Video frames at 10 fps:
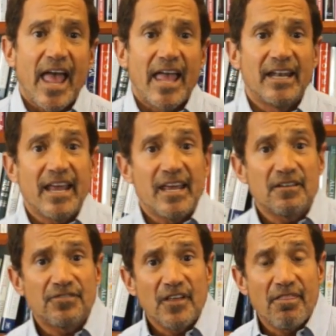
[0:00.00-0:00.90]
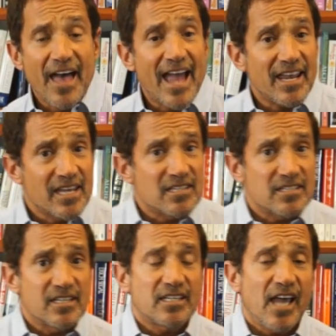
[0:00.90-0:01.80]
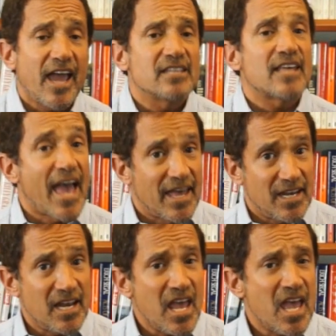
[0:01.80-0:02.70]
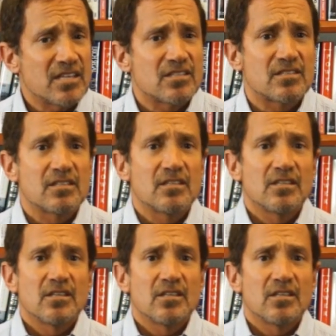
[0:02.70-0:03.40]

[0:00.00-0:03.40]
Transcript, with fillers: And if that is the case, and it is,